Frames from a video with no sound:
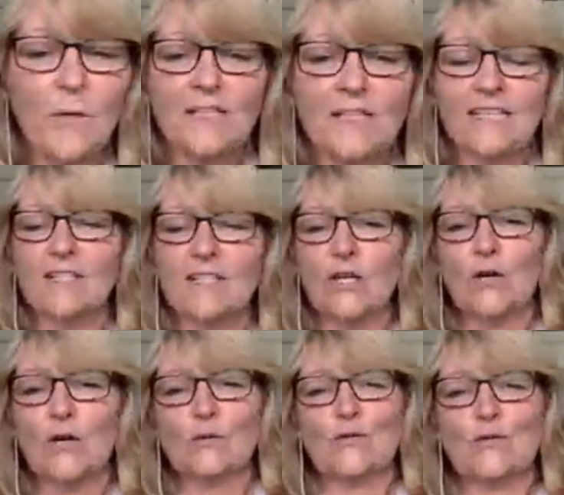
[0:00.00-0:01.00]
can't quite see the
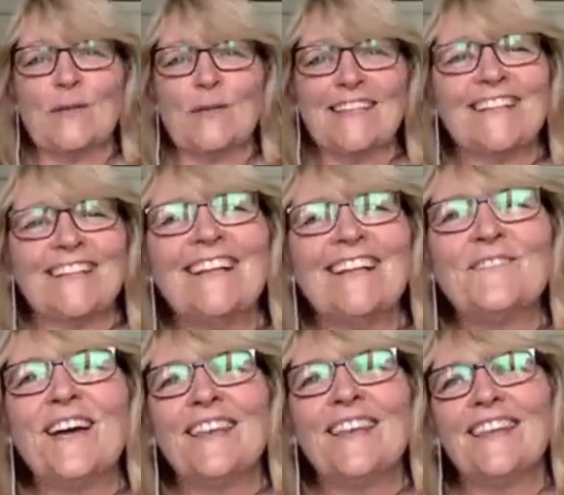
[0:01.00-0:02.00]
titles from here.
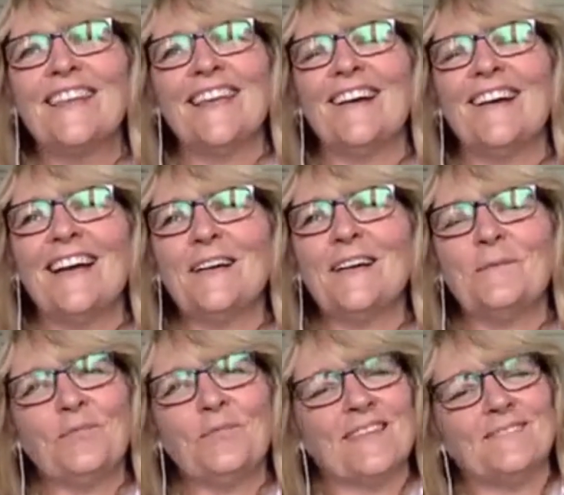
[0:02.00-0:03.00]
But yeah,
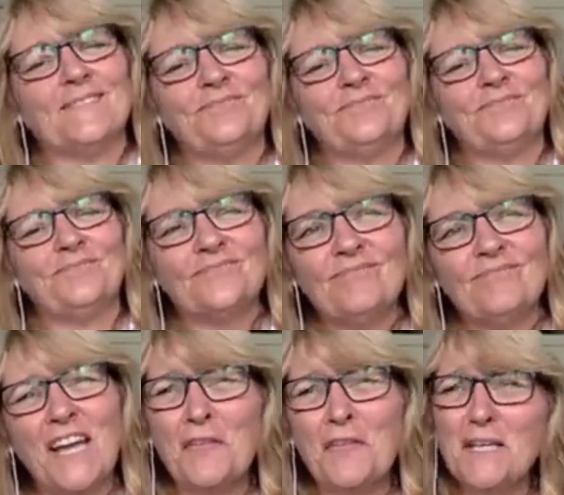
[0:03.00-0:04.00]

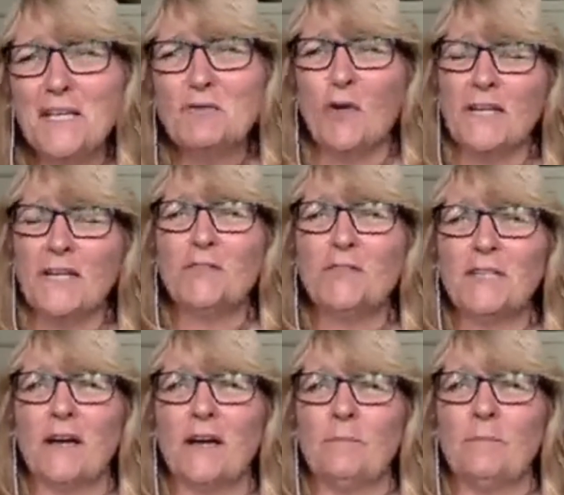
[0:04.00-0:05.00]
I think as a
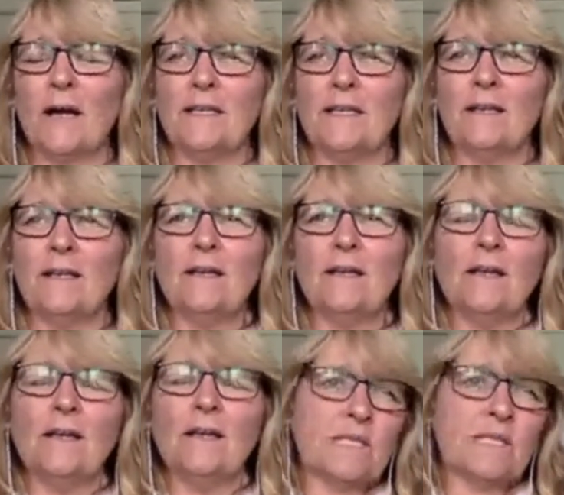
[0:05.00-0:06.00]
writer, I
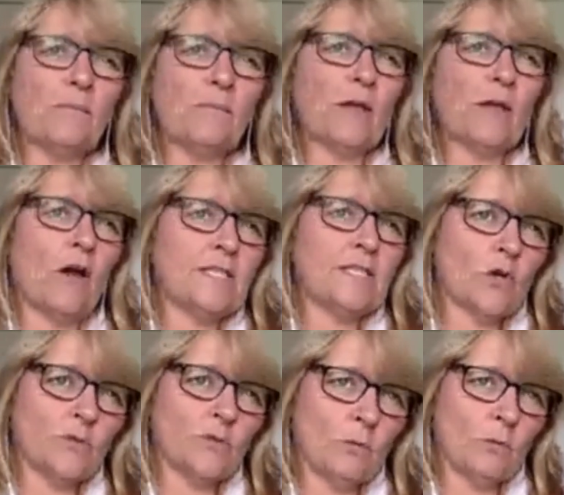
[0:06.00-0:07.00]
that was something I
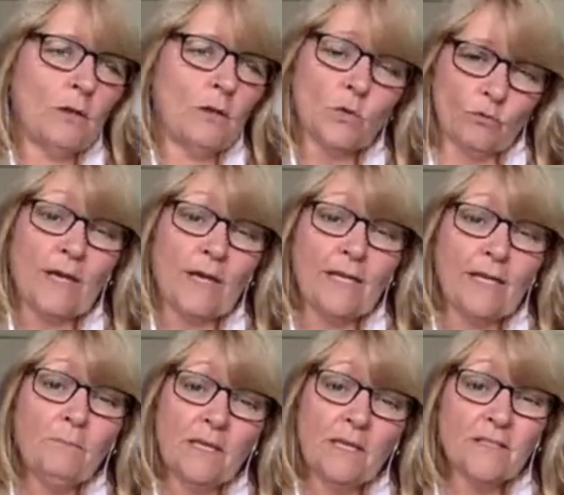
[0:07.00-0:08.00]
stopped doing, was
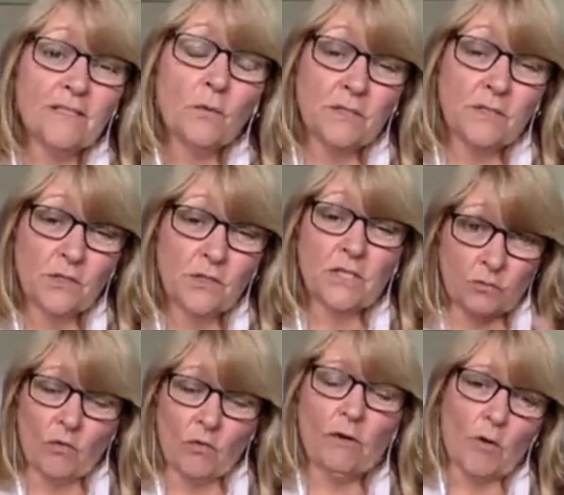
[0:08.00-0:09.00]
reading, because I was
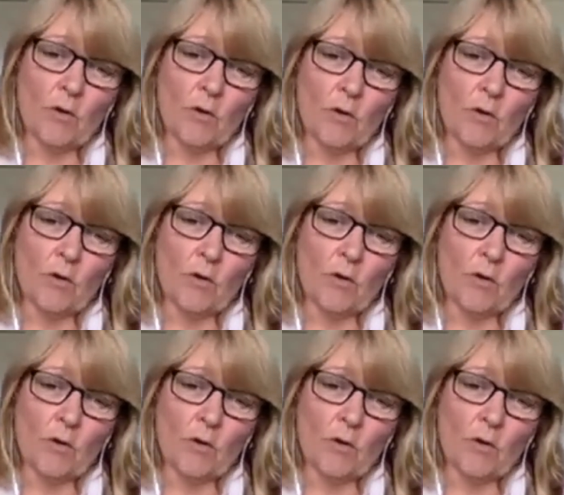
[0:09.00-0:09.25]
just write.